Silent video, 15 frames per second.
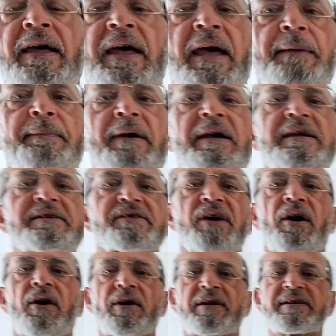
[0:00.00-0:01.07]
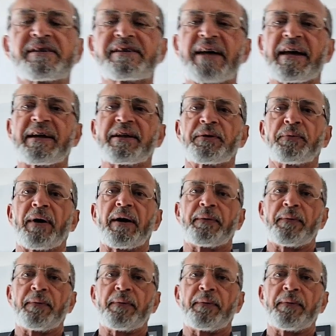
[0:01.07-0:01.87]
It means that I can take it away